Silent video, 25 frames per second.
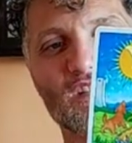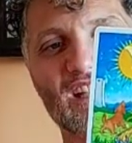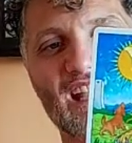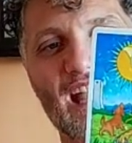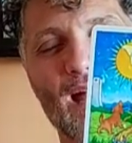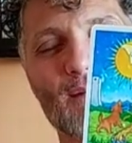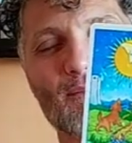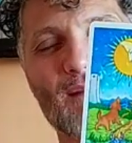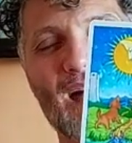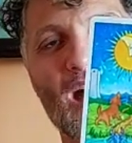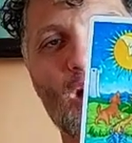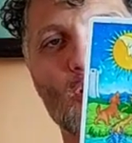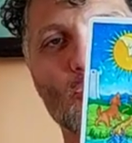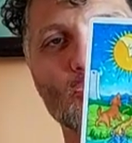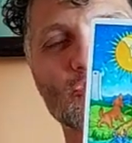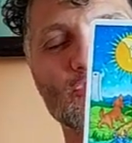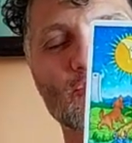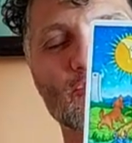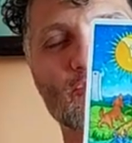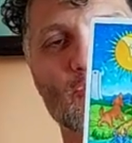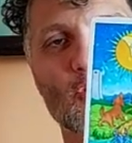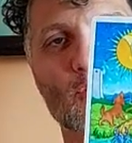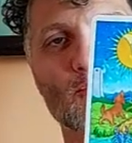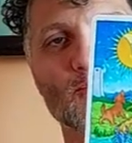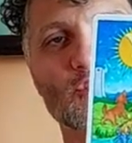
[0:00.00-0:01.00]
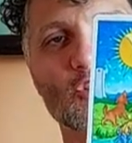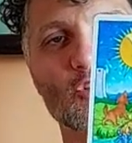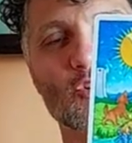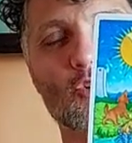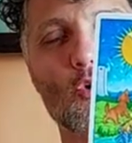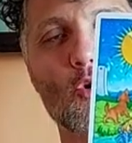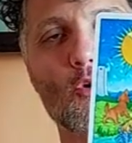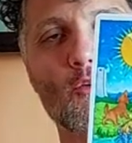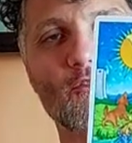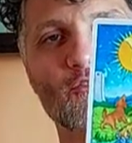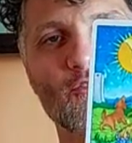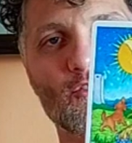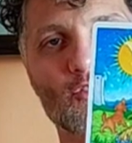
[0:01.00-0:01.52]
come out from the
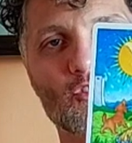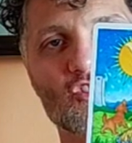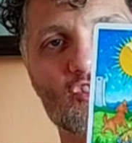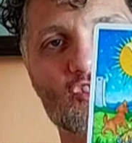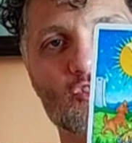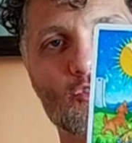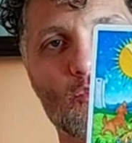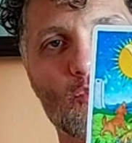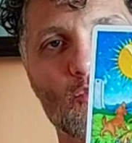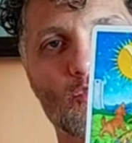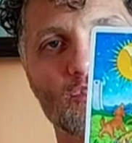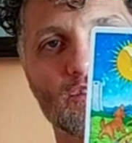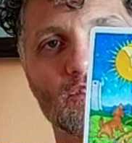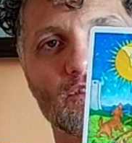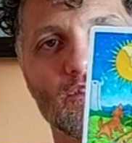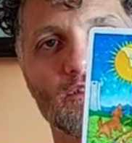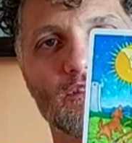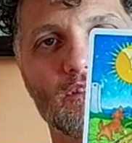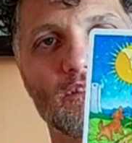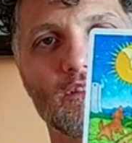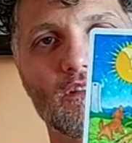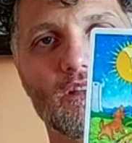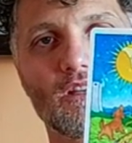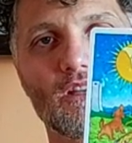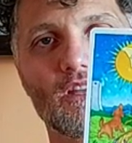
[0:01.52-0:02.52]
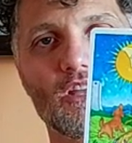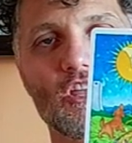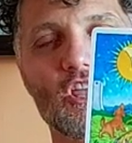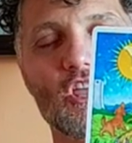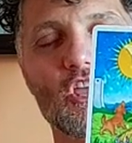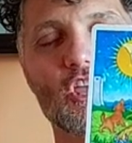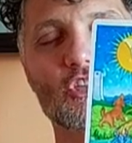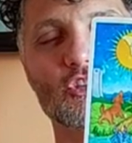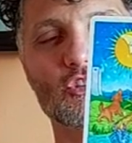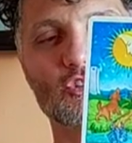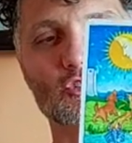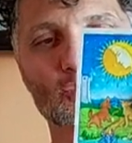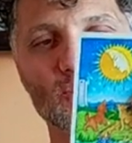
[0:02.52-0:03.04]
comfort zone.
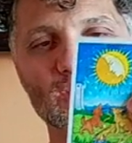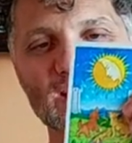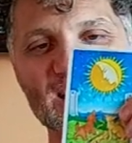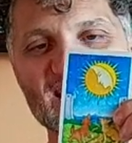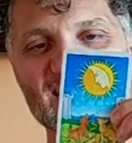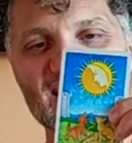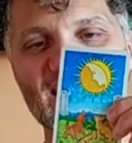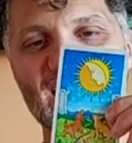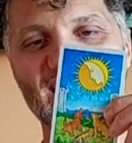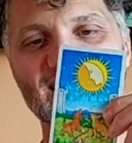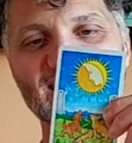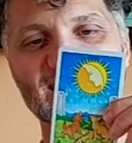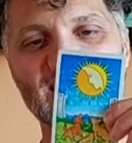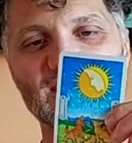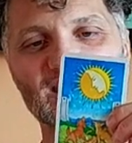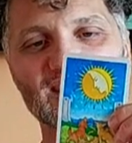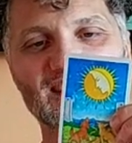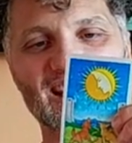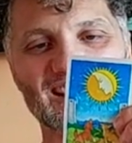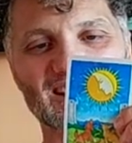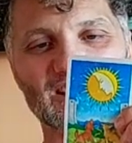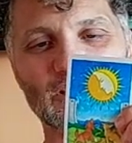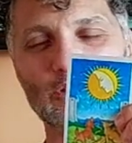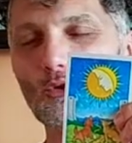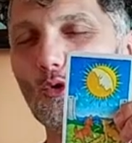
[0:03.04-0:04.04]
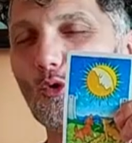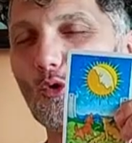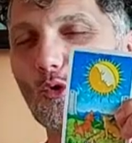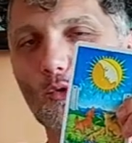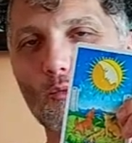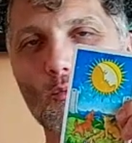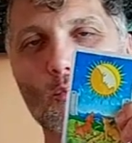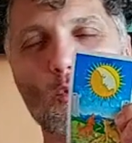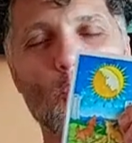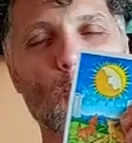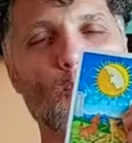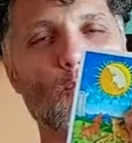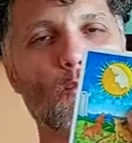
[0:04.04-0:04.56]
You decided that
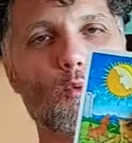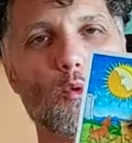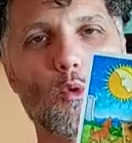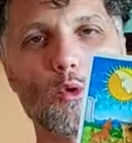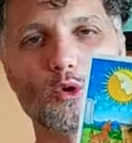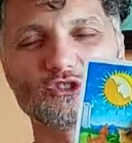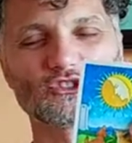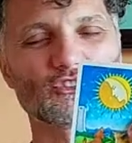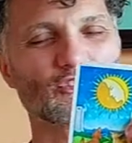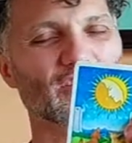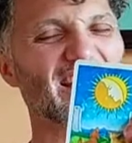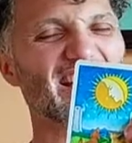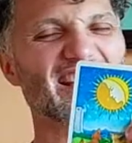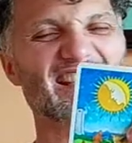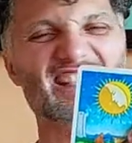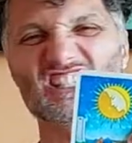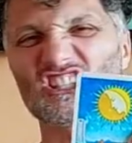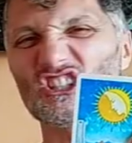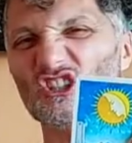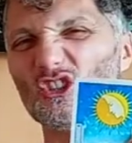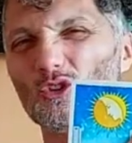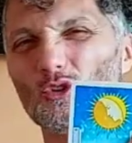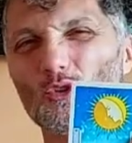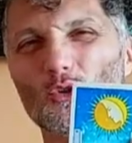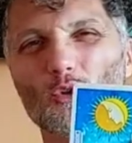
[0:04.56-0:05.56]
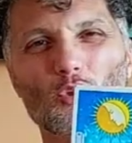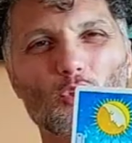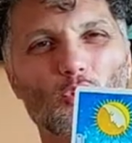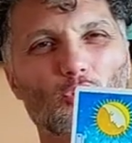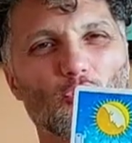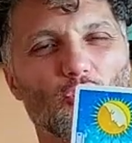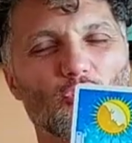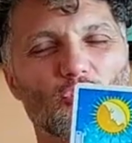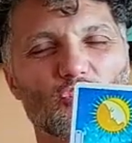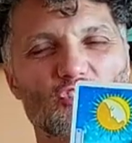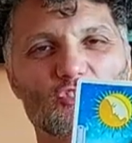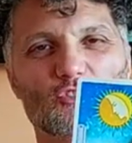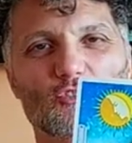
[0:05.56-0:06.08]
lukewarm water is no
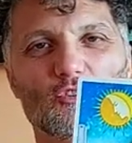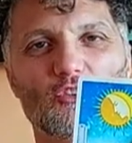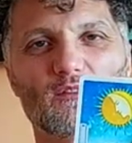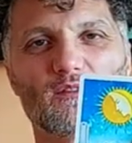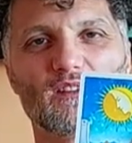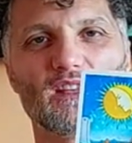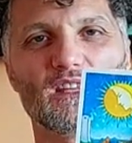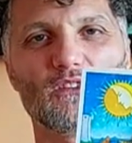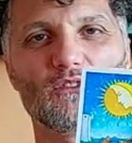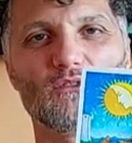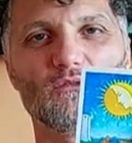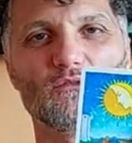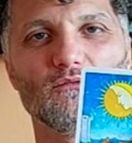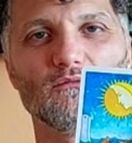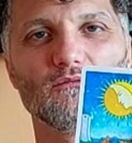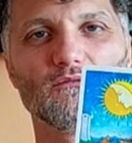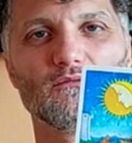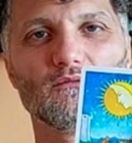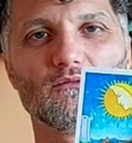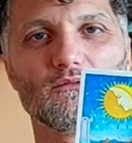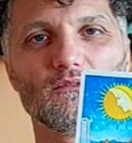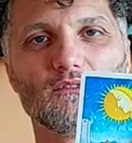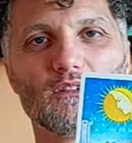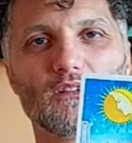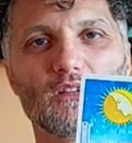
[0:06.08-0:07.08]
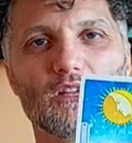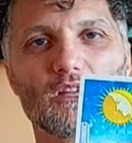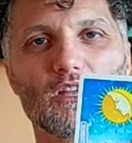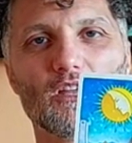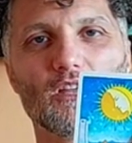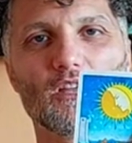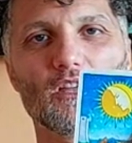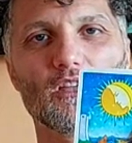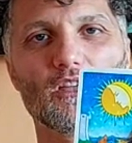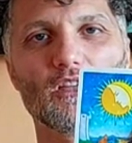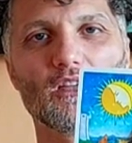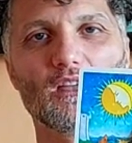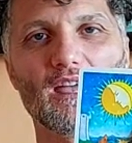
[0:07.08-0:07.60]
longer serving you.
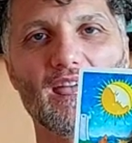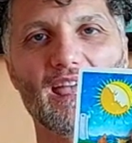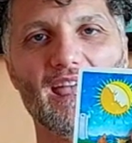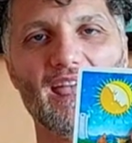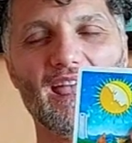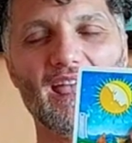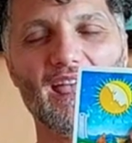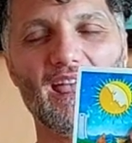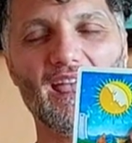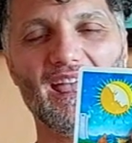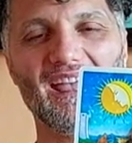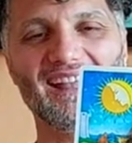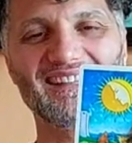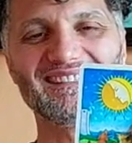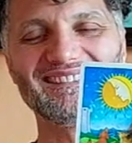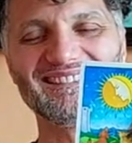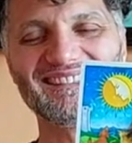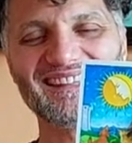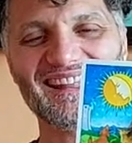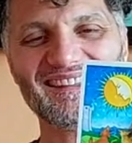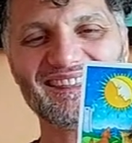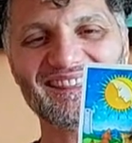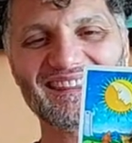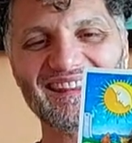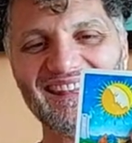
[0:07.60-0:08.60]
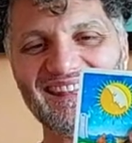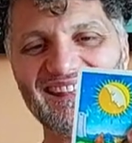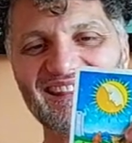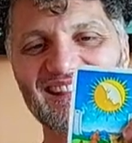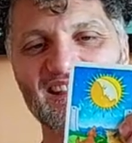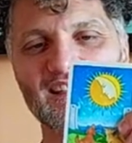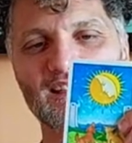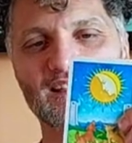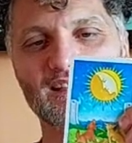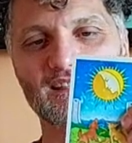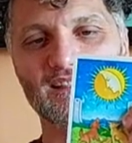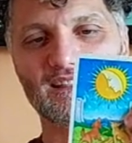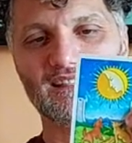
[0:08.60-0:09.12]
And
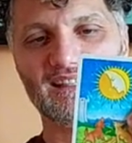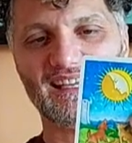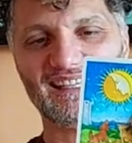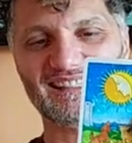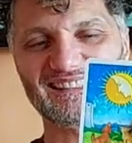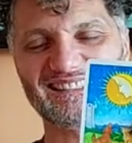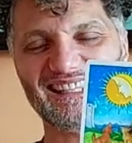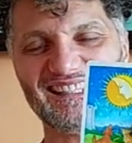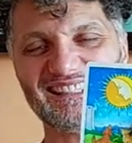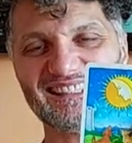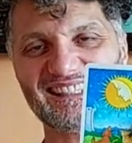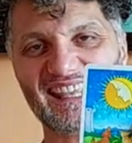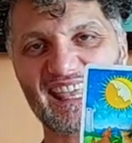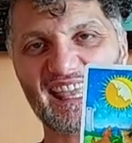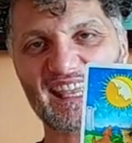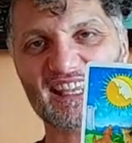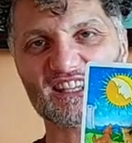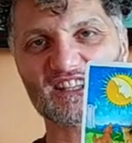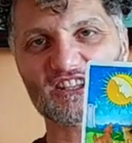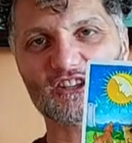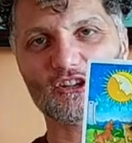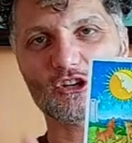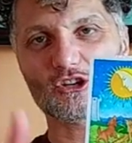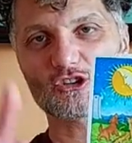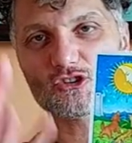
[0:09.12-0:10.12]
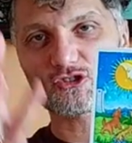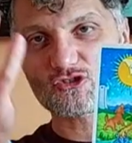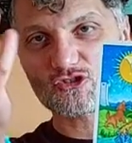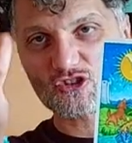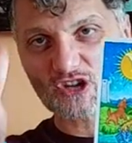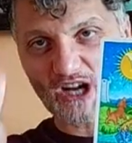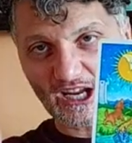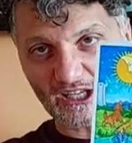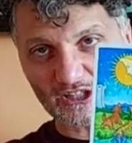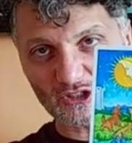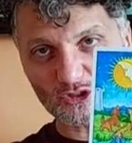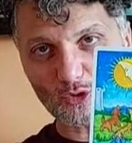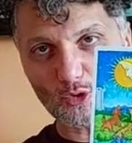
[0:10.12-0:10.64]
nothing like that cancer
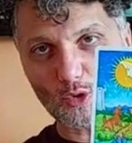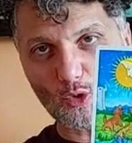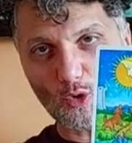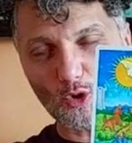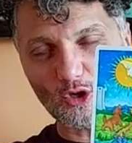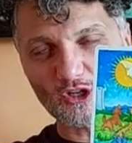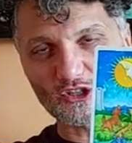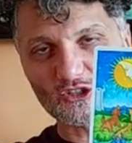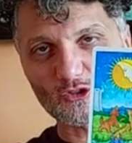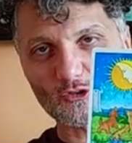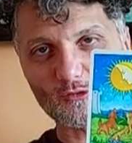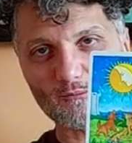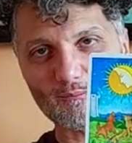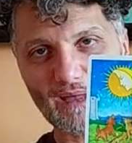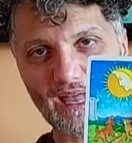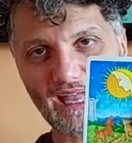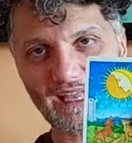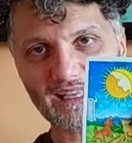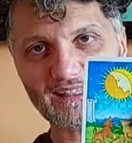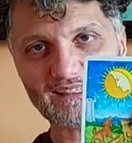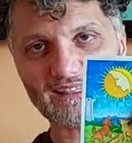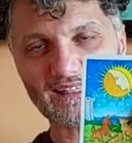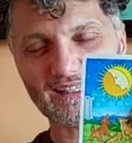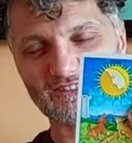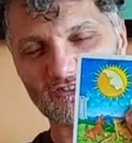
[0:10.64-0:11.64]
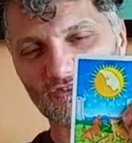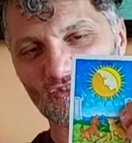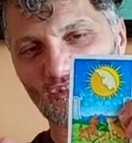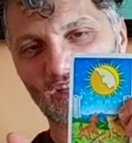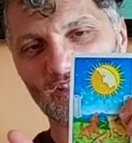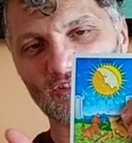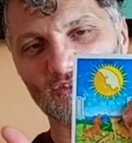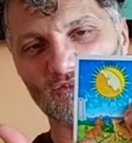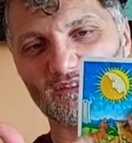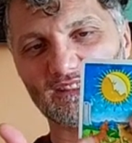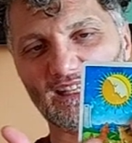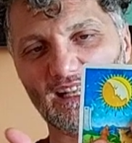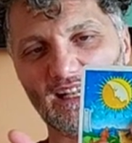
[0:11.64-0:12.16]
trying to hold you back and trying
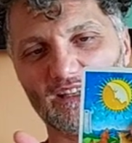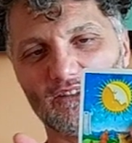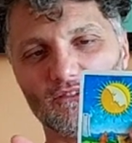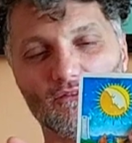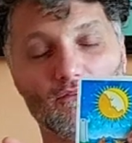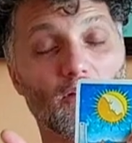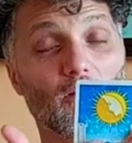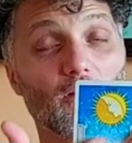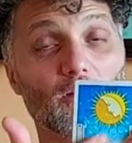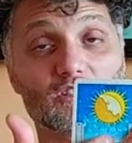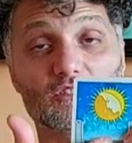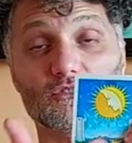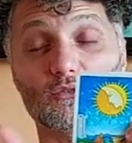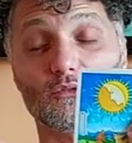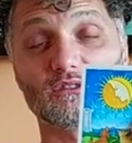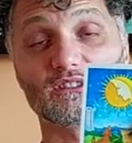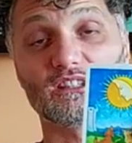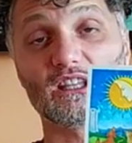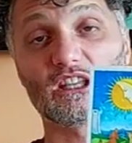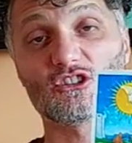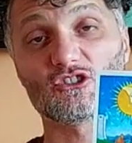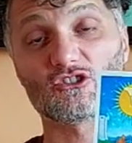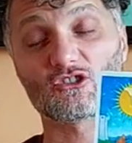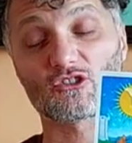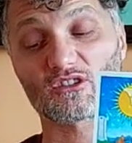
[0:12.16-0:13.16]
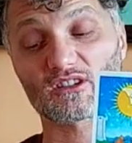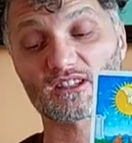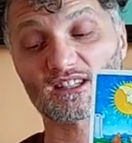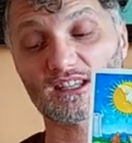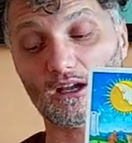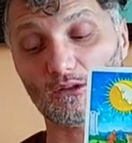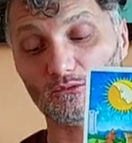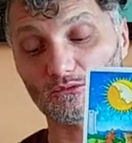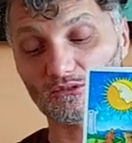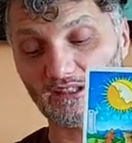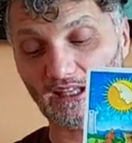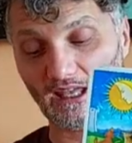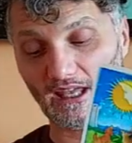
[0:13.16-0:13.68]
to tell you, oh, it's all dangerous
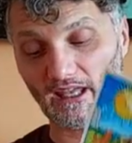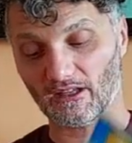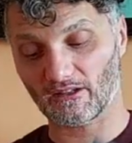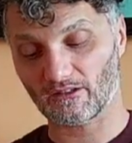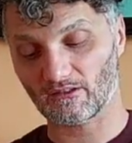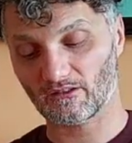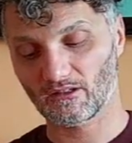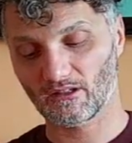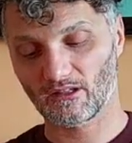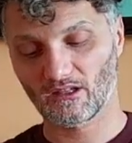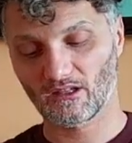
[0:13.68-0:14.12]
out there.